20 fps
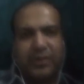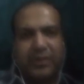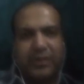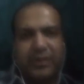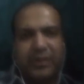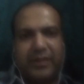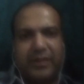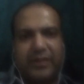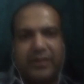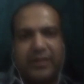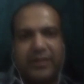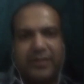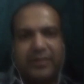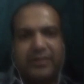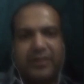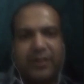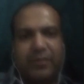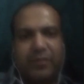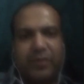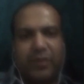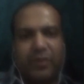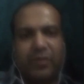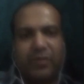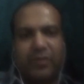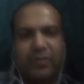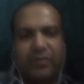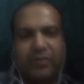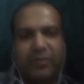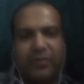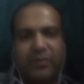take the example
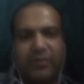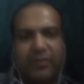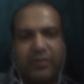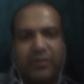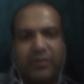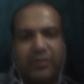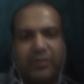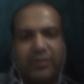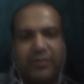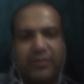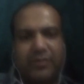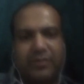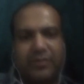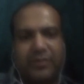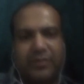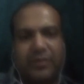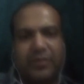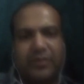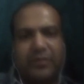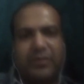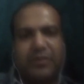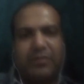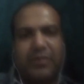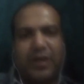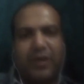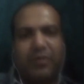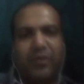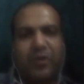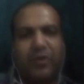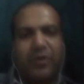of there's a
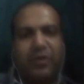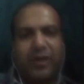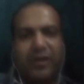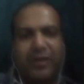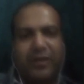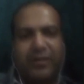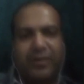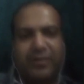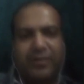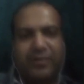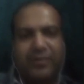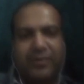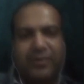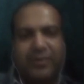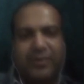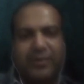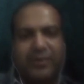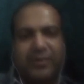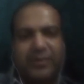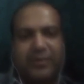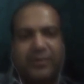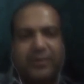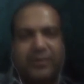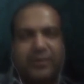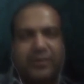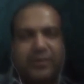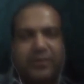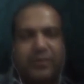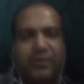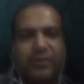Marlboro ad
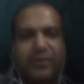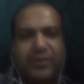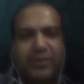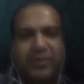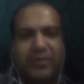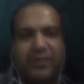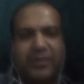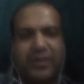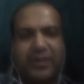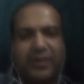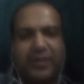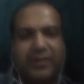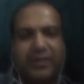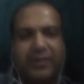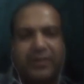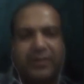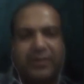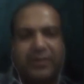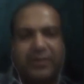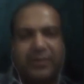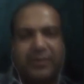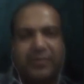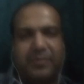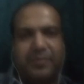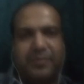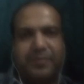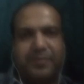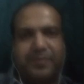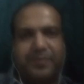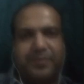which said
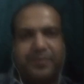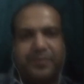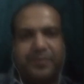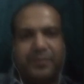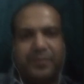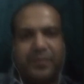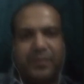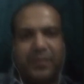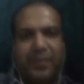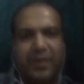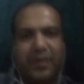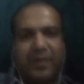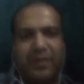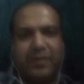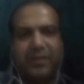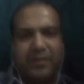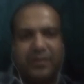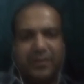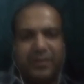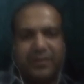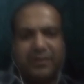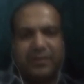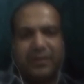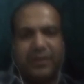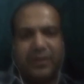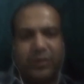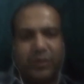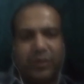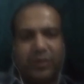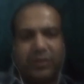didn't
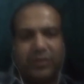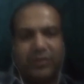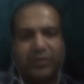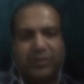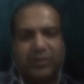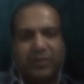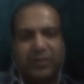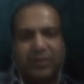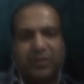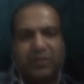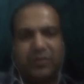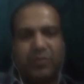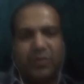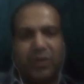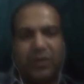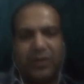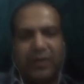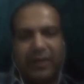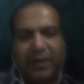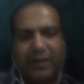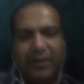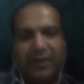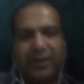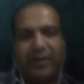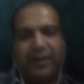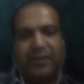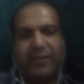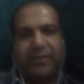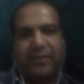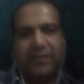say a lot. There's just a small
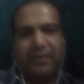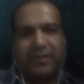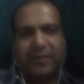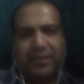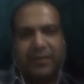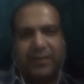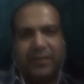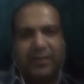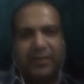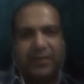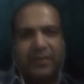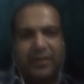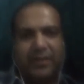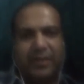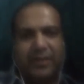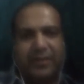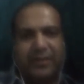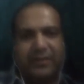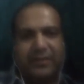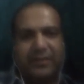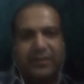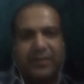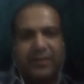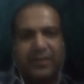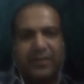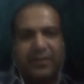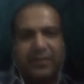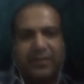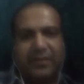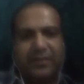tagline, and it
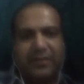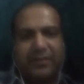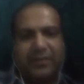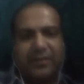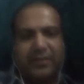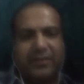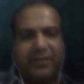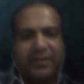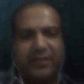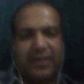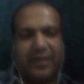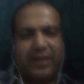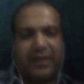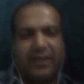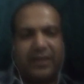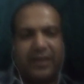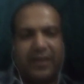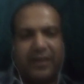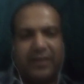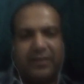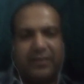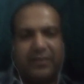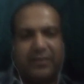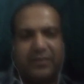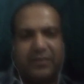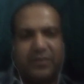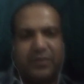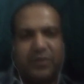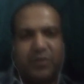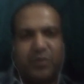said
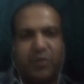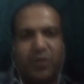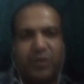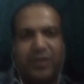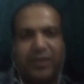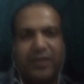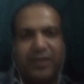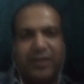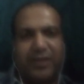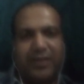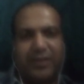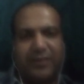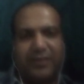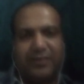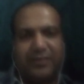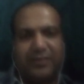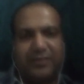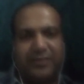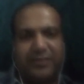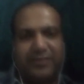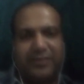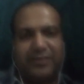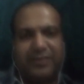second-hand smoking kills,